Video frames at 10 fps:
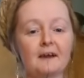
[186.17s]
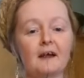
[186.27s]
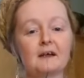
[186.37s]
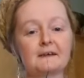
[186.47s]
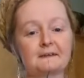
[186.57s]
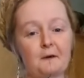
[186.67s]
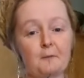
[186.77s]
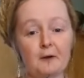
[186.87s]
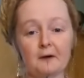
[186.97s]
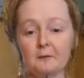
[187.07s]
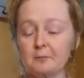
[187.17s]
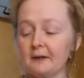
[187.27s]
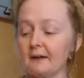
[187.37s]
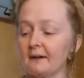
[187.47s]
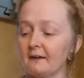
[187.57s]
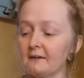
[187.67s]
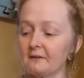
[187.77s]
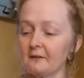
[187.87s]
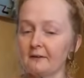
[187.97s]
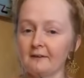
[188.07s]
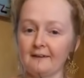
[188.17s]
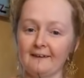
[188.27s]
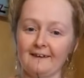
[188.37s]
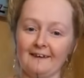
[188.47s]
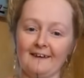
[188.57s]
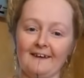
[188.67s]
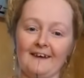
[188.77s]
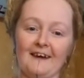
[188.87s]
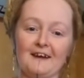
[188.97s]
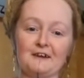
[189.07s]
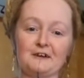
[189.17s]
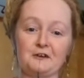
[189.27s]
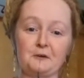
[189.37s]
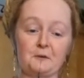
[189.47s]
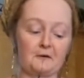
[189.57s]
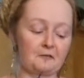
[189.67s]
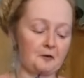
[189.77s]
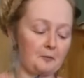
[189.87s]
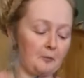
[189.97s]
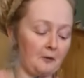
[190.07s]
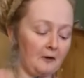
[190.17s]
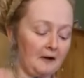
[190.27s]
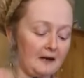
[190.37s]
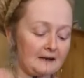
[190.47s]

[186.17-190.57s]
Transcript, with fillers: So I'm going to be an adult dude over a bowl.